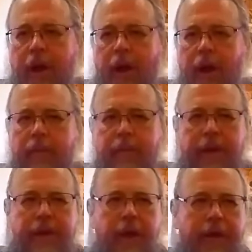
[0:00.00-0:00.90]
Um,
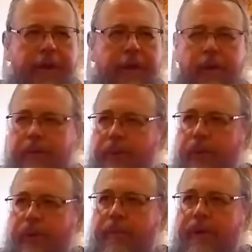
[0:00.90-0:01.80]
and nothing could
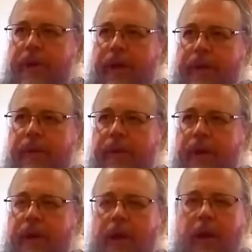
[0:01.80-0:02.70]
pull them together.
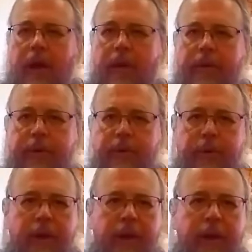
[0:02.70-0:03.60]
Uh, there were
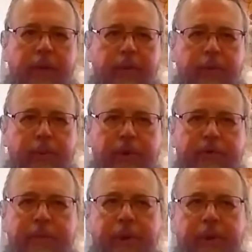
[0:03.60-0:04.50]
there were
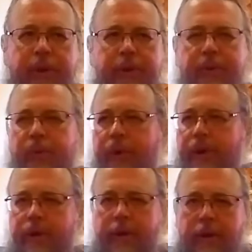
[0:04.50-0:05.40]
brief periods
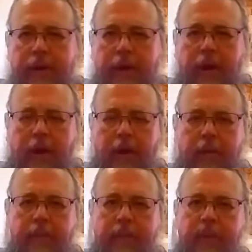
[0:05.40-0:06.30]
where
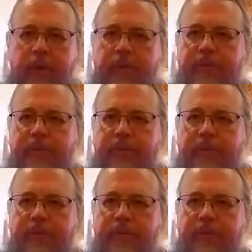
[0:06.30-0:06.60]
um, where the